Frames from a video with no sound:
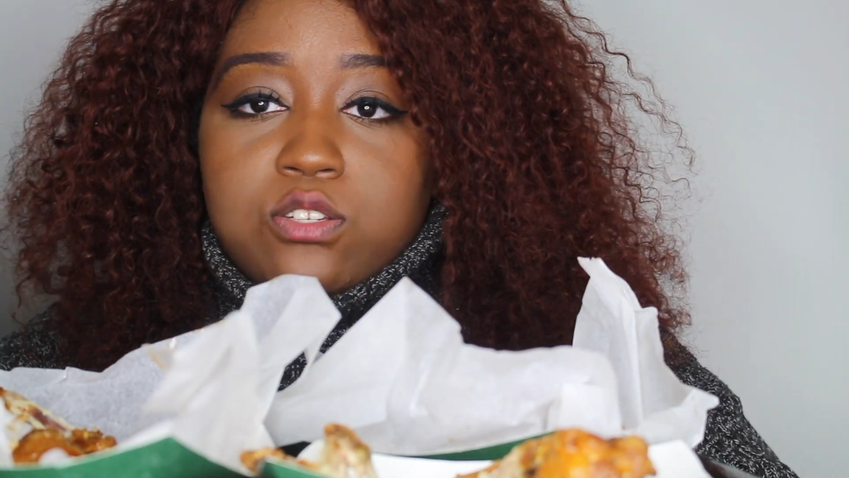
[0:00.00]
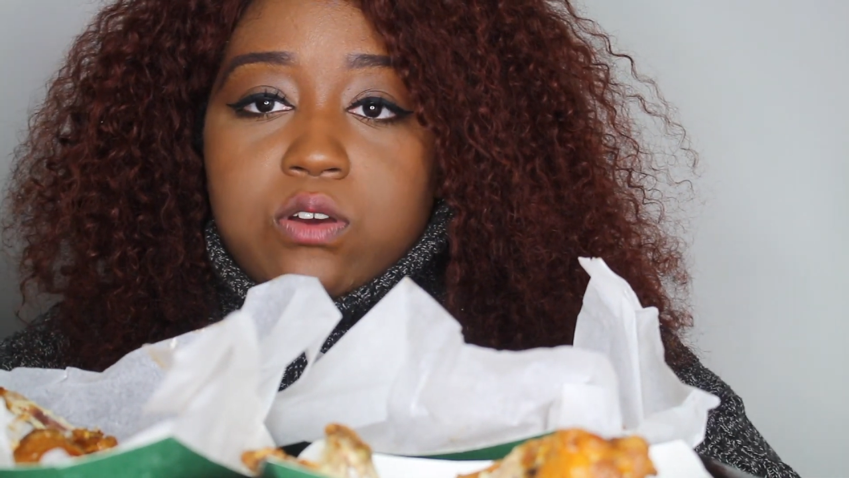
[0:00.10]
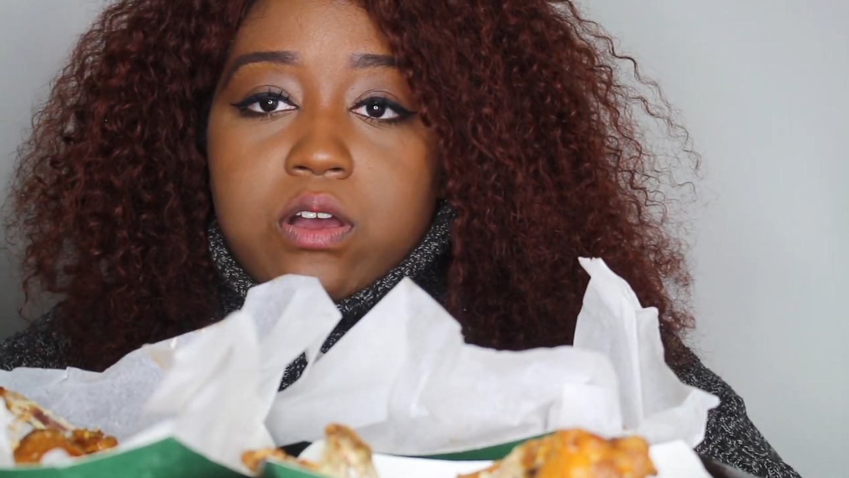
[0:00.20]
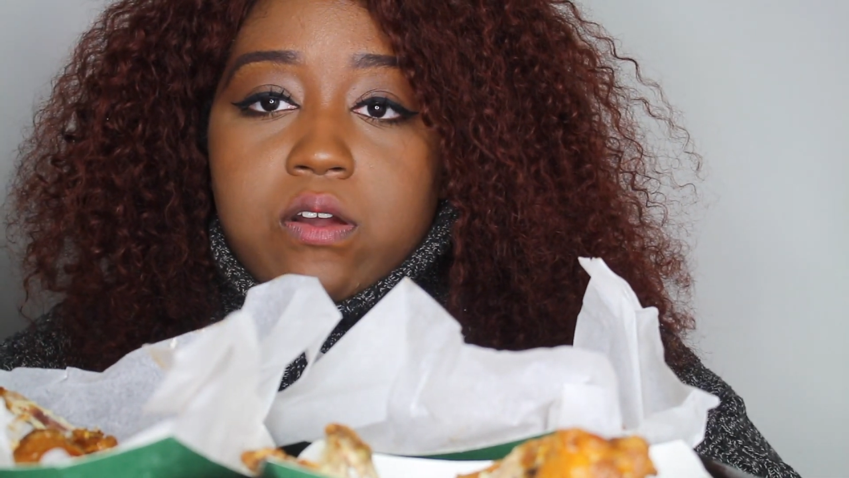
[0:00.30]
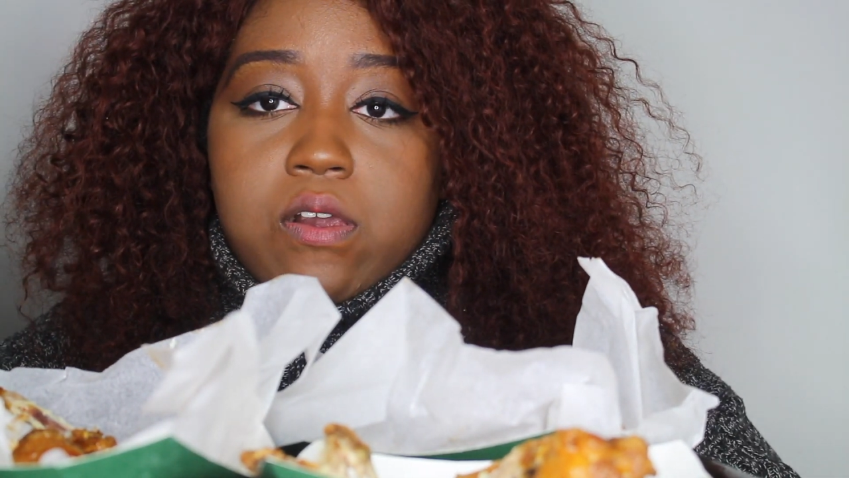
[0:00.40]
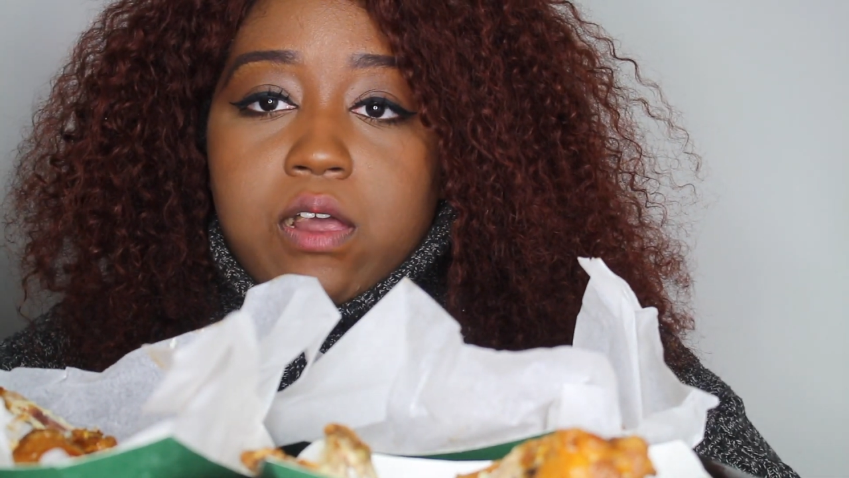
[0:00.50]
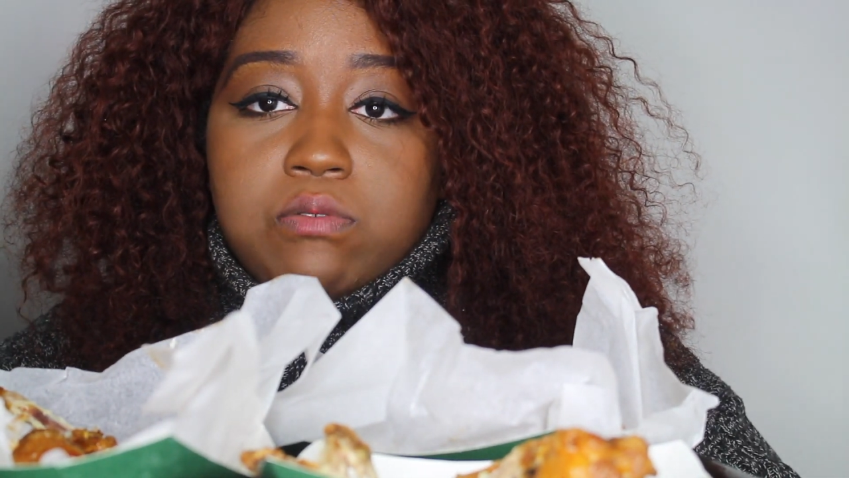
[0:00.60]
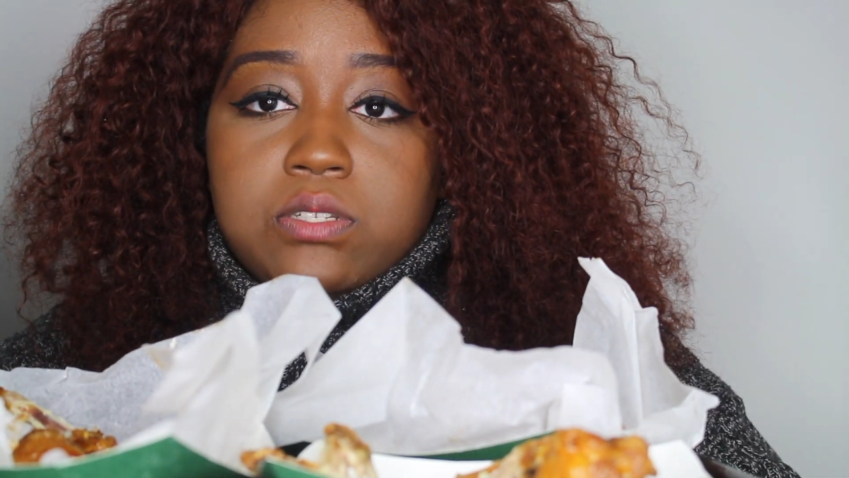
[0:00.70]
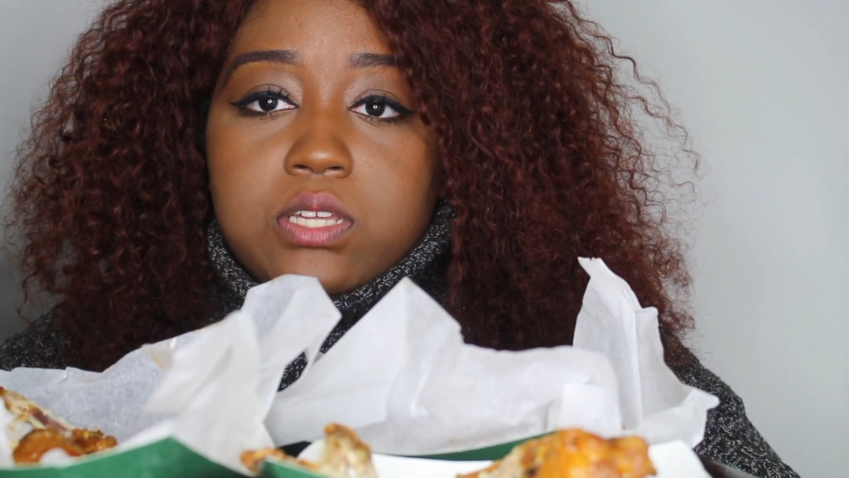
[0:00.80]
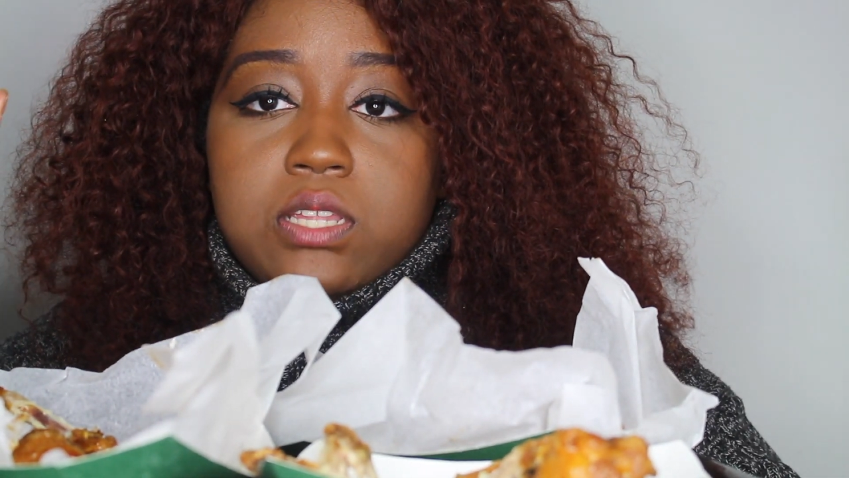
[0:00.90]
so I
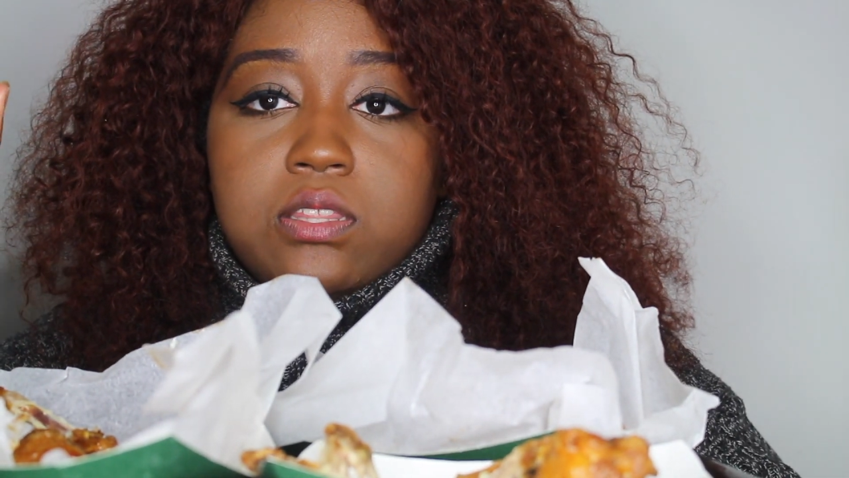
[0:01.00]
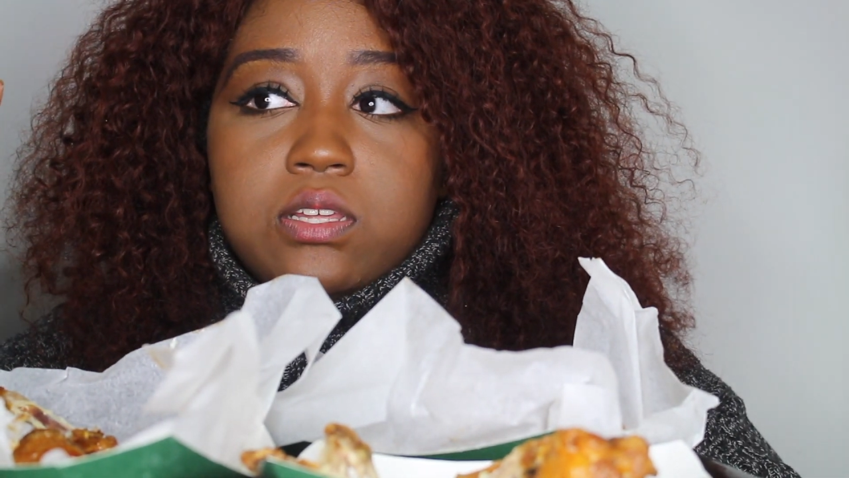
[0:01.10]
was in